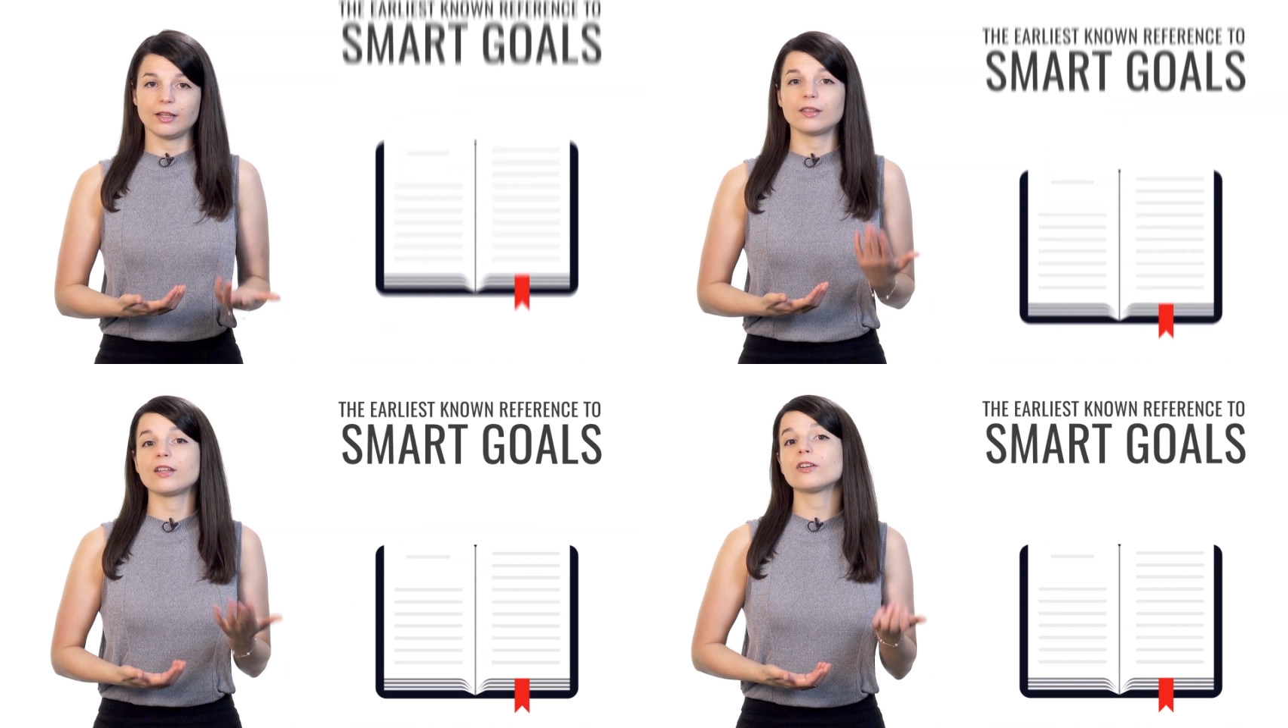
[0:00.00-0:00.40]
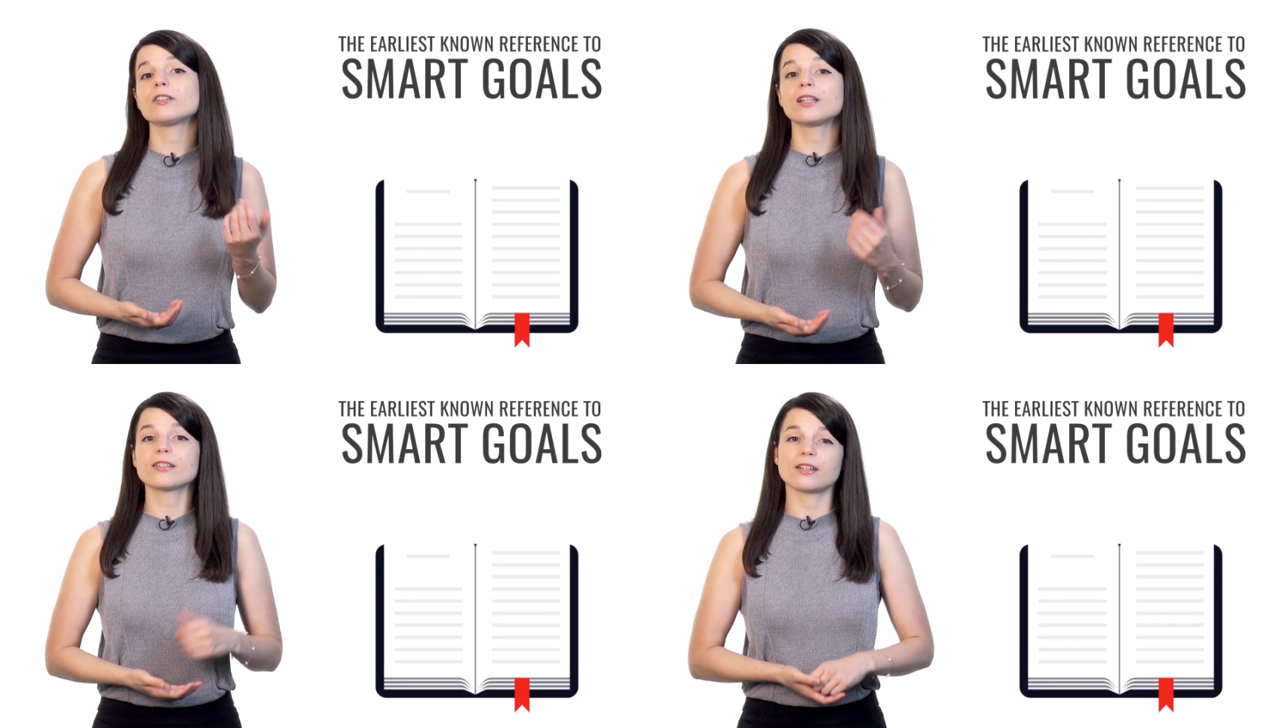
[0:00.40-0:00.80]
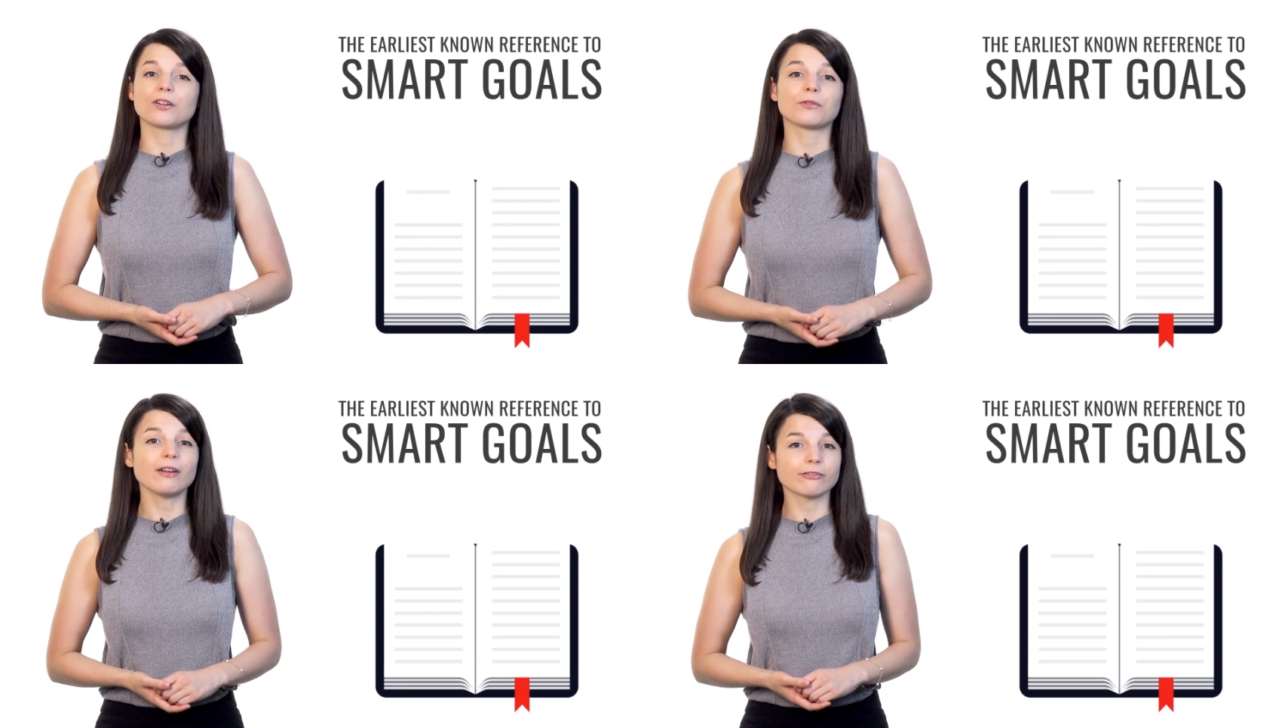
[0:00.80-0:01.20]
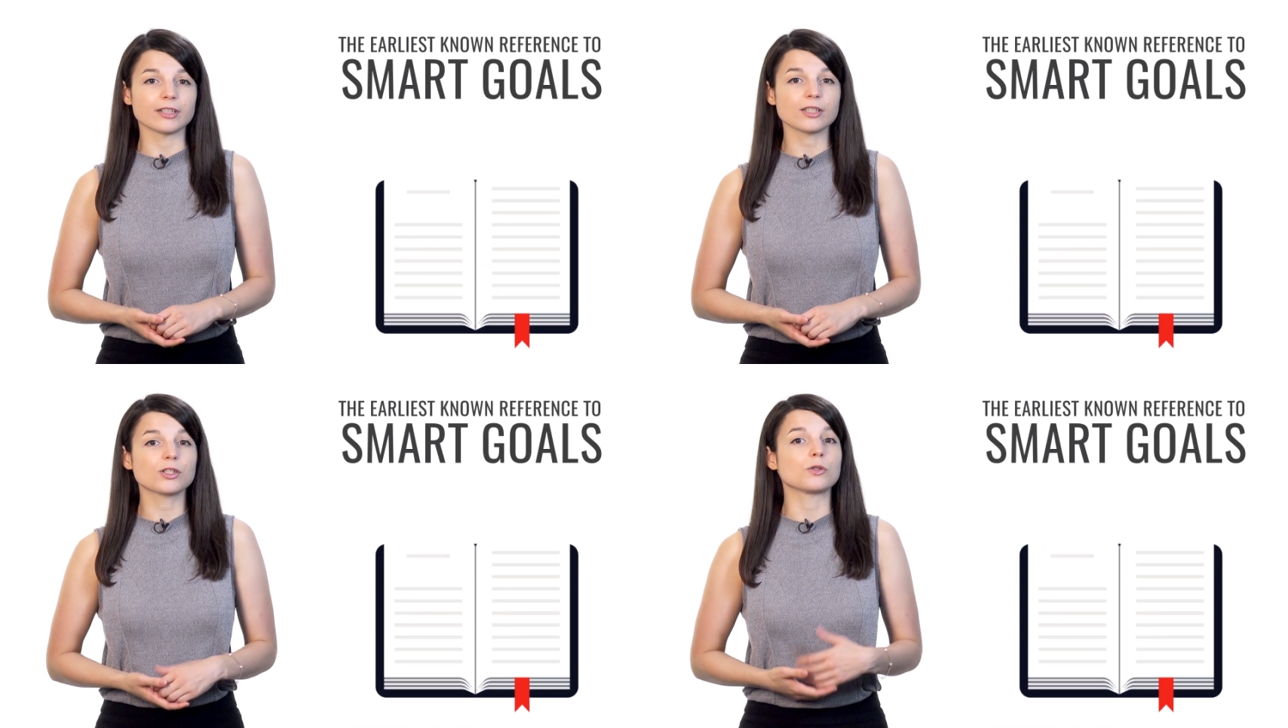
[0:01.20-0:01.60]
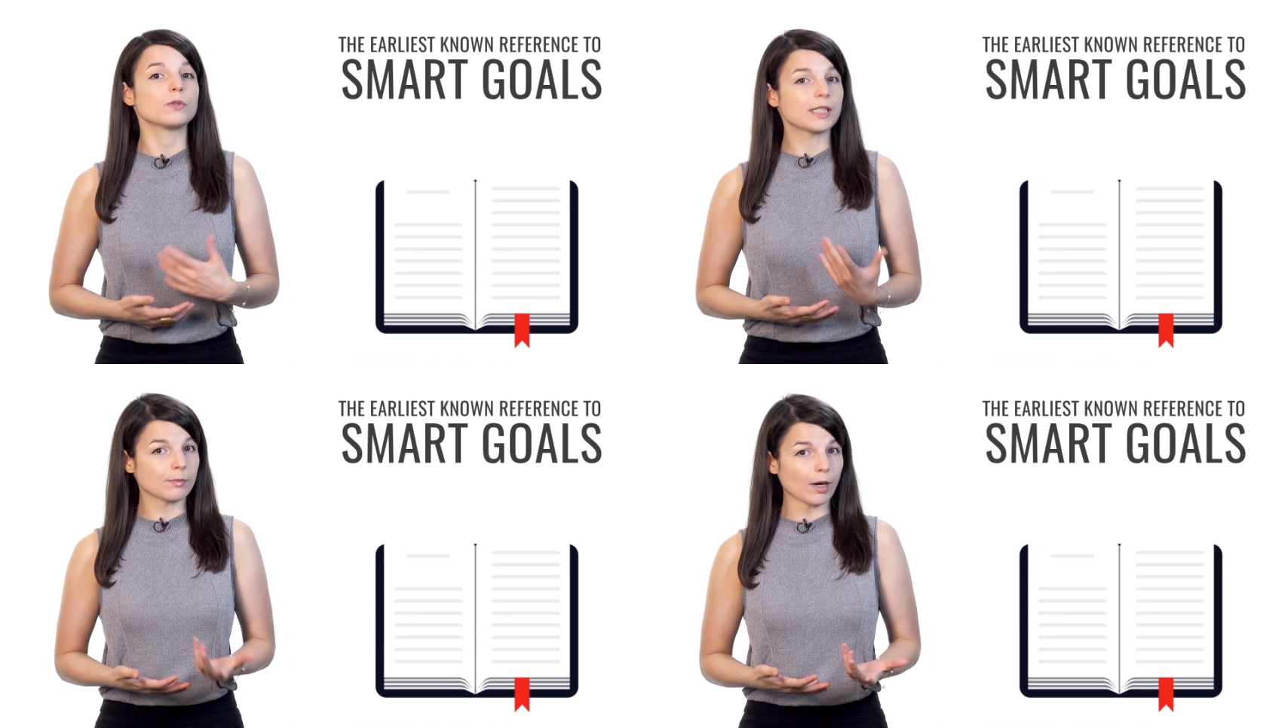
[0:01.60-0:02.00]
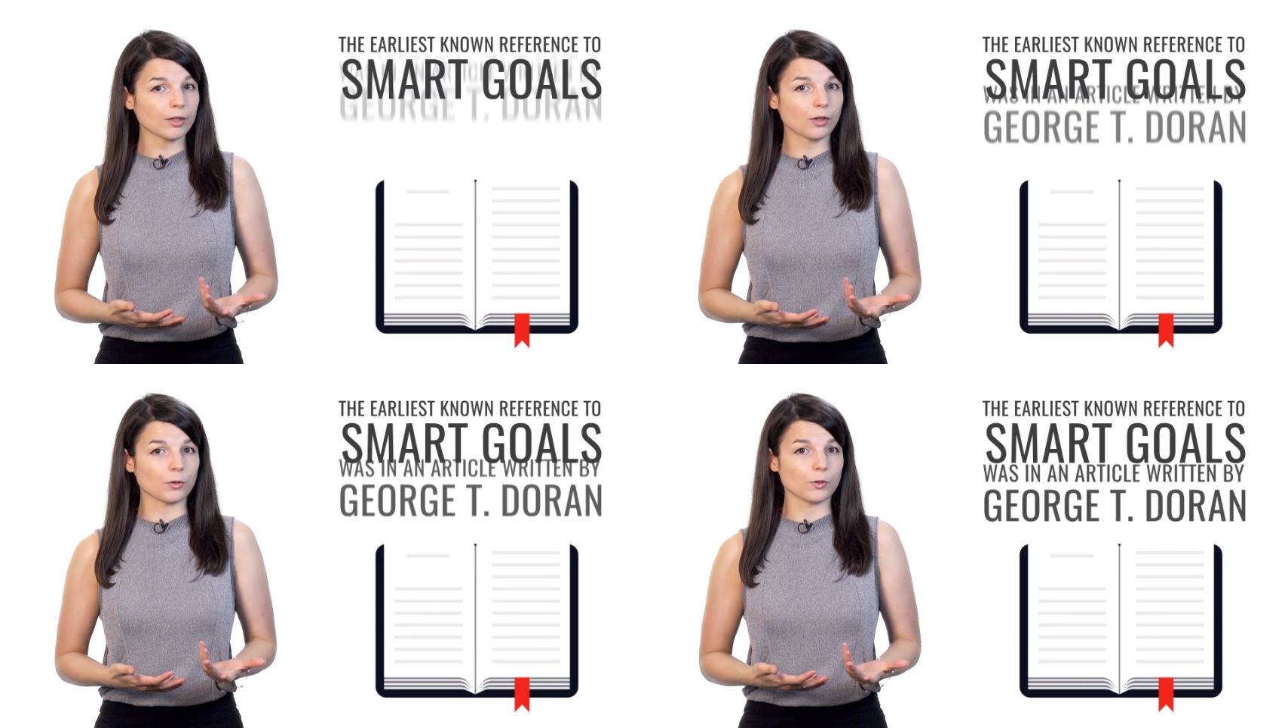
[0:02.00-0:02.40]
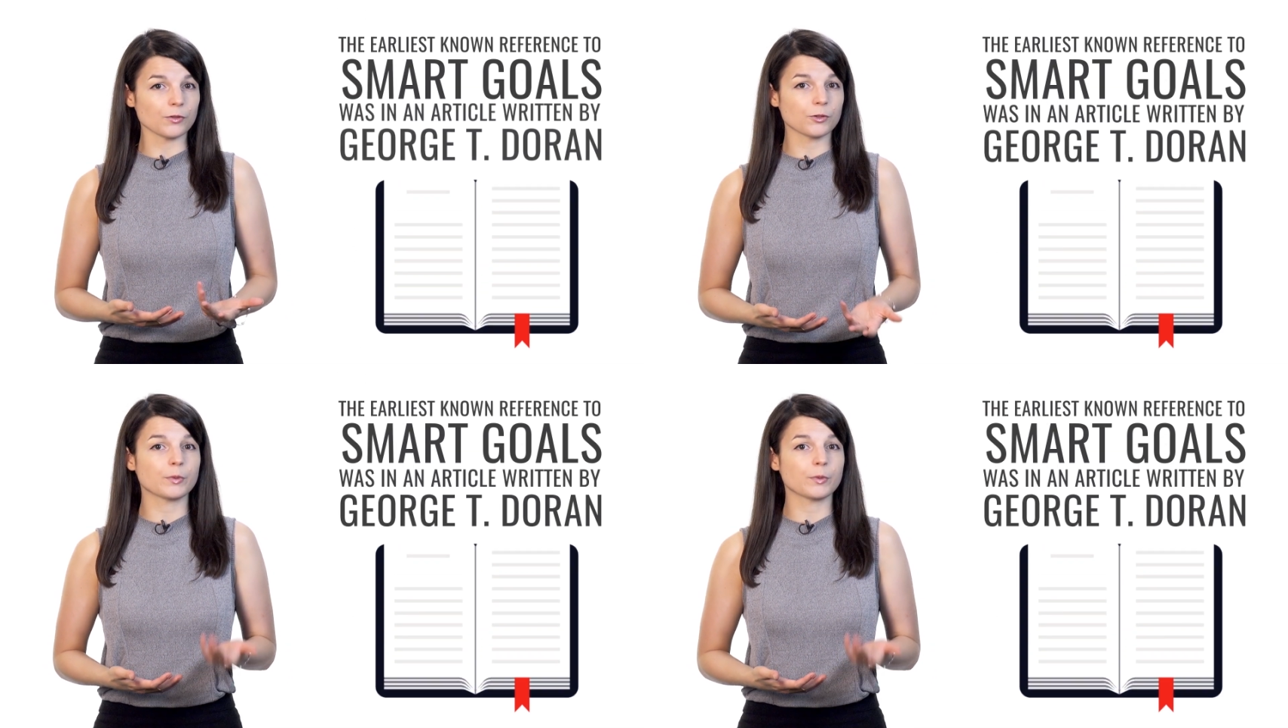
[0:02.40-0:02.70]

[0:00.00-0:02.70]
The earliest known reference to SMART goals